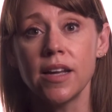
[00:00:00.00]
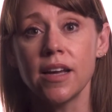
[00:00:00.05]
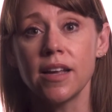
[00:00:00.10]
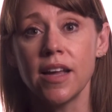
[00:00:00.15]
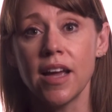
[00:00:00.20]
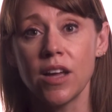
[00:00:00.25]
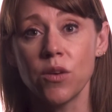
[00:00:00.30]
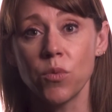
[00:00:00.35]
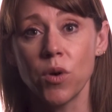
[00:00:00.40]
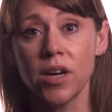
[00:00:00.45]
at
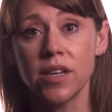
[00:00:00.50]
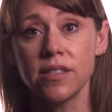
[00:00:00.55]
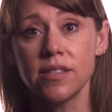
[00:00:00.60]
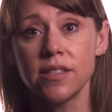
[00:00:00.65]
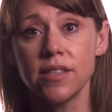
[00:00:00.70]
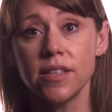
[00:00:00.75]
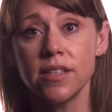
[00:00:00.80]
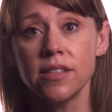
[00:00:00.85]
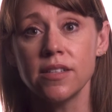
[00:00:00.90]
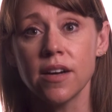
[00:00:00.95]

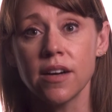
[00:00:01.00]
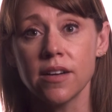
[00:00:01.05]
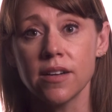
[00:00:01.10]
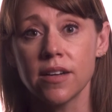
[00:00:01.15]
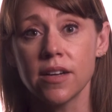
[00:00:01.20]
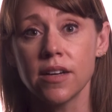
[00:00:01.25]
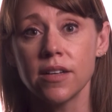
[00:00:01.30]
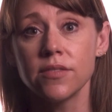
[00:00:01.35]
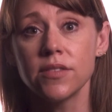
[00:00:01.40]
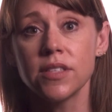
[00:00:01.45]

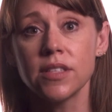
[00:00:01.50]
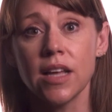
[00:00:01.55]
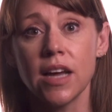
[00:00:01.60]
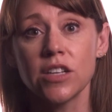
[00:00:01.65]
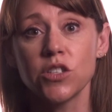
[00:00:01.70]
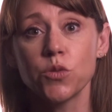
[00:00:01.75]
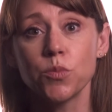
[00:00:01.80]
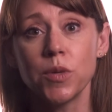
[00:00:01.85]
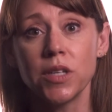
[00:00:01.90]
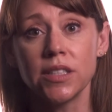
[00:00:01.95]

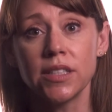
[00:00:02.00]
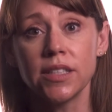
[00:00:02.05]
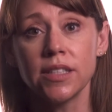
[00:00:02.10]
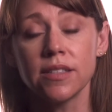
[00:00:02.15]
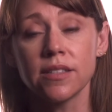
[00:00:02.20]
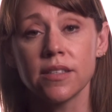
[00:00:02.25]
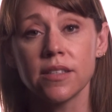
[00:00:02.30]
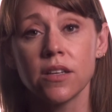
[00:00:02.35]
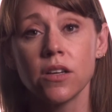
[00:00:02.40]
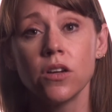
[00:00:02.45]

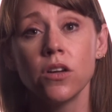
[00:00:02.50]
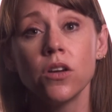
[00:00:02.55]
nyc.gov/buildings.